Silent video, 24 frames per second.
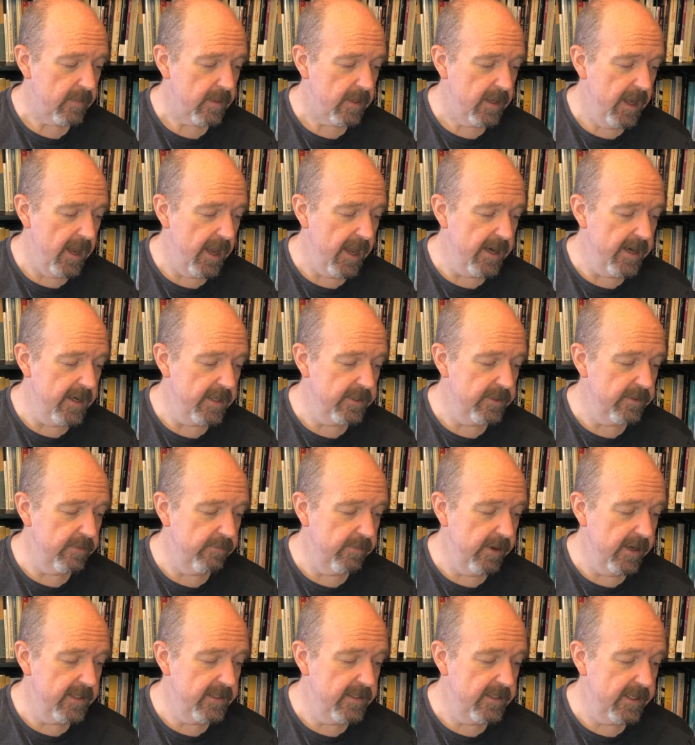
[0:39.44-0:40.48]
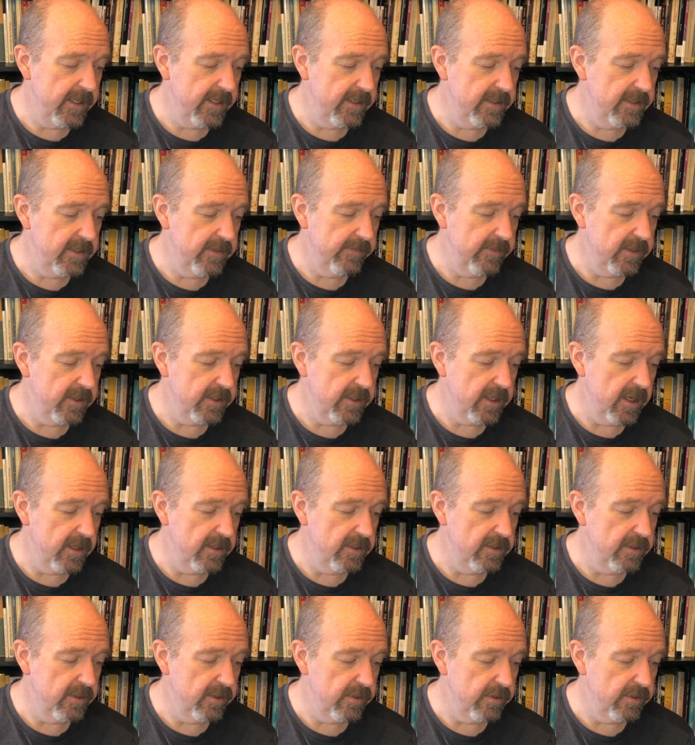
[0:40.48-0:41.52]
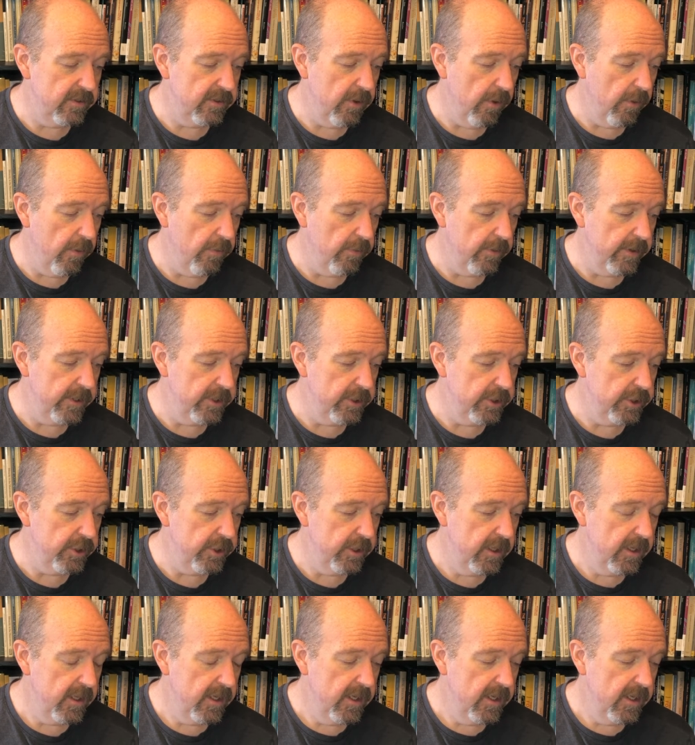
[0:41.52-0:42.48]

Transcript: And as the red tints of the sun turned to orange,